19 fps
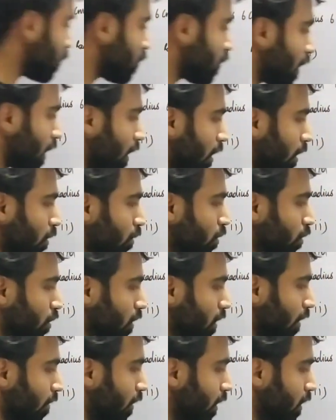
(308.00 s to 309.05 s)
just check out. So
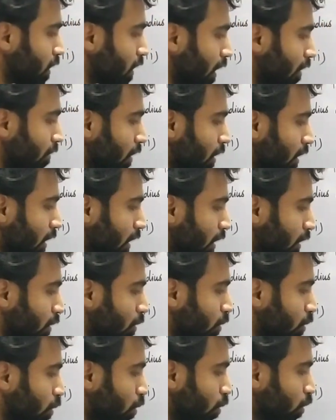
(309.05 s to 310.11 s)
77
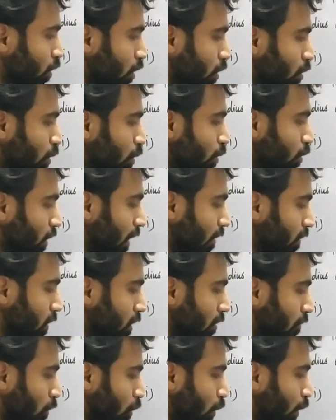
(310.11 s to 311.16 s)
into 2, so 2 7
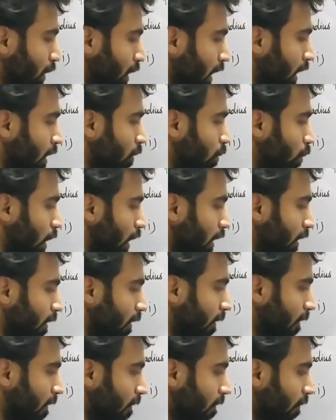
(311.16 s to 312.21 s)
is 14, 1,
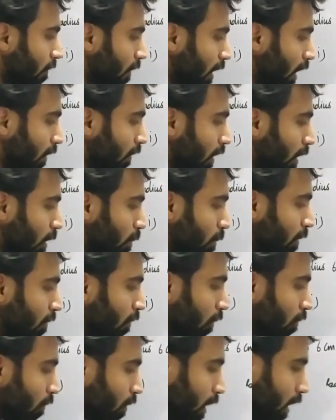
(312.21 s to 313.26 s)
and that will be
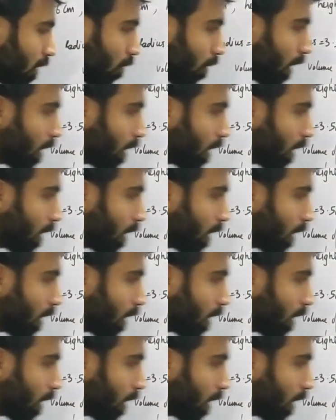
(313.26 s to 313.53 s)
15,